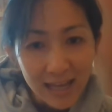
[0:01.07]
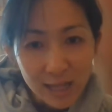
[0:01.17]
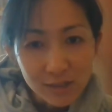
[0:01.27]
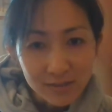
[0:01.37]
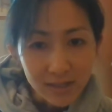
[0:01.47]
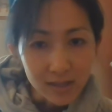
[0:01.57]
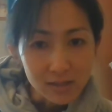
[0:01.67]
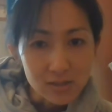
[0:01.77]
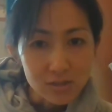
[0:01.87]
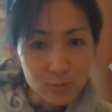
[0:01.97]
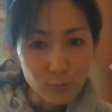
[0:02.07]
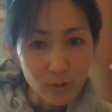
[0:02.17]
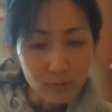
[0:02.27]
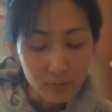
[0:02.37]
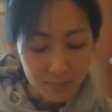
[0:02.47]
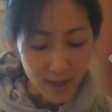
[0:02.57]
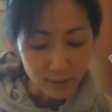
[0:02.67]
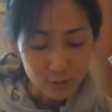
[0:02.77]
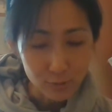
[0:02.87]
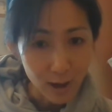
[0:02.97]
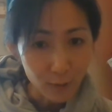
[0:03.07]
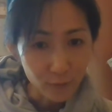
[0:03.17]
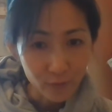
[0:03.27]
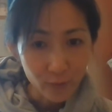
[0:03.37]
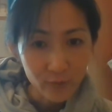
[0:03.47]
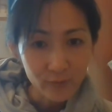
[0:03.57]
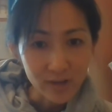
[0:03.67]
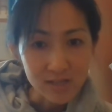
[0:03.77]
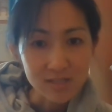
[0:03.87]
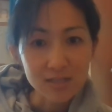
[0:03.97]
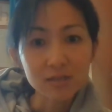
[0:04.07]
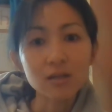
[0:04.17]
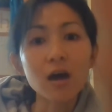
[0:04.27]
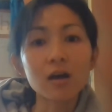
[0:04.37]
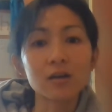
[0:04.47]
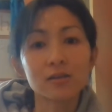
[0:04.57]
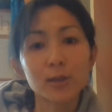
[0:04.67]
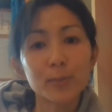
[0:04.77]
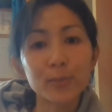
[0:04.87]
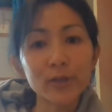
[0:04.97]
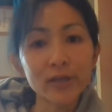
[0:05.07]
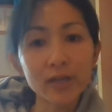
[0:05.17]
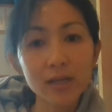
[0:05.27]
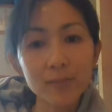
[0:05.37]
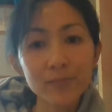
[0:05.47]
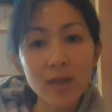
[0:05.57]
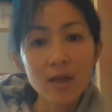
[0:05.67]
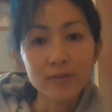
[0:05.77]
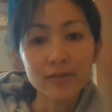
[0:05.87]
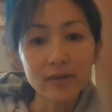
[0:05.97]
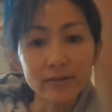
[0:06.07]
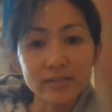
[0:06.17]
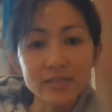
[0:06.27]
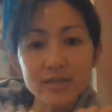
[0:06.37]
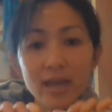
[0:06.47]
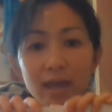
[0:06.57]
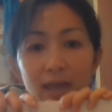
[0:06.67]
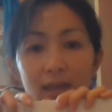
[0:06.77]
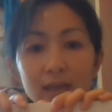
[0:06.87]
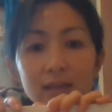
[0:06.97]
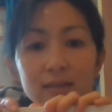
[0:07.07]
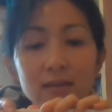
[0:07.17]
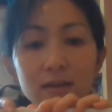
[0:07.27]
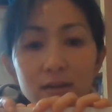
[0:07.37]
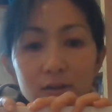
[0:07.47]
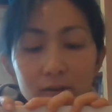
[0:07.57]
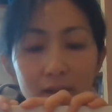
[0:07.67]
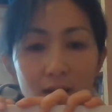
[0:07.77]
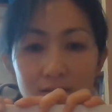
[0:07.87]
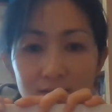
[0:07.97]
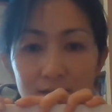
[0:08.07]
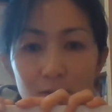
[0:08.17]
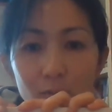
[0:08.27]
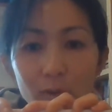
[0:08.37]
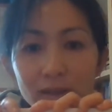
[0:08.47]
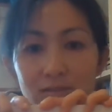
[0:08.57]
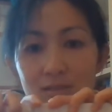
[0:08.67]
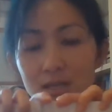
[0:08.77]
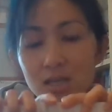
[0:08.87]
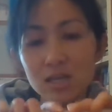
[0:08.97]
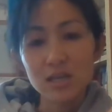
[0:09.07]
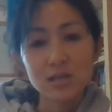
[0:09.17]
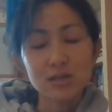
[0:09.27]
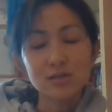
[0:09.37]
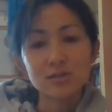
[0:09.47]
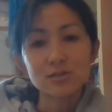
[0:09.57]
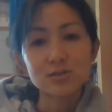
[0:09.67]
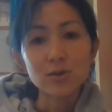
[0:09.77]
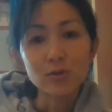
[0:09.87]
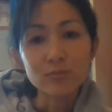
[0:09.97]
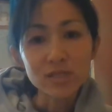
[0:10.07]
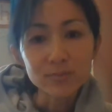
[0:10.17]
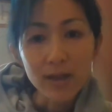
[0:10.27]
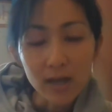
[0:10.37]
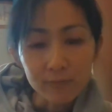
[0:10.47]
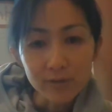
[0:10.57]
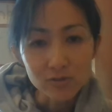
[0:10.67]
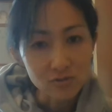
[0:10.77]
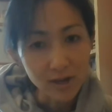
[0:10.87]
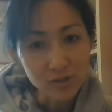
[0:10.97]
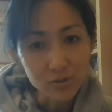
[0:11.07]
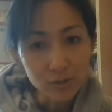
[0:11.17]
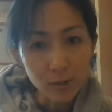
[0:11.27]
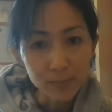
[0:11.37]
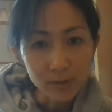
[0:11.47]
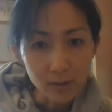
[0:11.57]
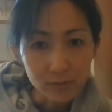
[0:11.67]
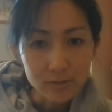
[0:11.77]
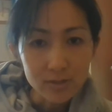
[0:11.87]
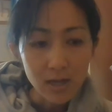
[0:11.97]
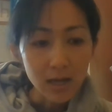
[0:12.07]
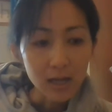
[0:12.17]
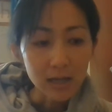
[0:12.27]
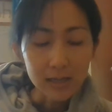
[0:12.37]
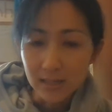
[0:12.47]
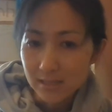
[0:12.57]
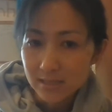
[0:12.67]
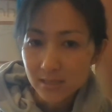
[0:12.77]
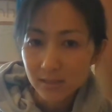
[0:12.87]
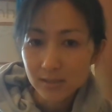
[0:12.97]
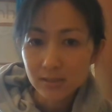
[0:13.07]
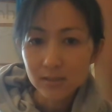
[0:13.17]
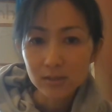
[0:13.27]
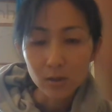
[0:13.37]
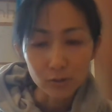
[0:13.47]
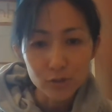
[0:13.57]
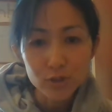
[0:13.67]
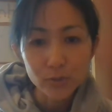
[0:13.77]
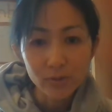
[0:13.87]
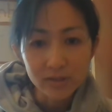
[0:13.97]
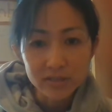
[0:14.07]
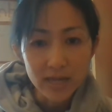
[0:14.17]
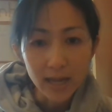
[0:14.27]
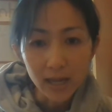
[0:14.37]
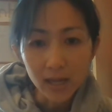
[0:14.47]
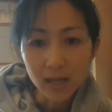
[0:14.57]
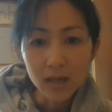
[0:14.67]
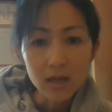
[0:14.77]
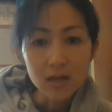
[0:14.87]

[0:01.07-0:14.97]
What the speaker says: Hello kids, welcome back to our fourth lesson on the book, The Day the Crayons Quit. So Miss Mac have been trying to upload a lesson or two a day